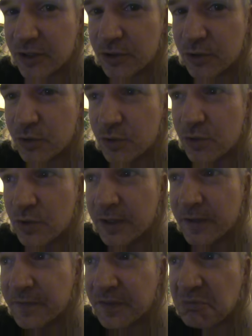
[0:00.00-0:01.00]
who
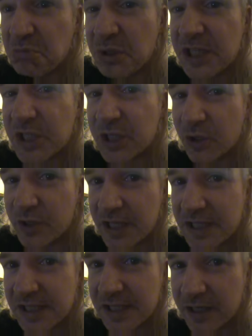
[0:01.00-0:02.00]
bestowed
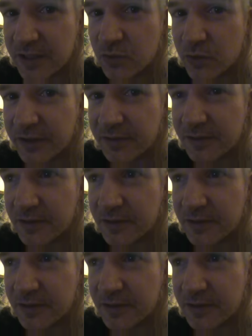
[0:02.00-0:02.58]
his son with,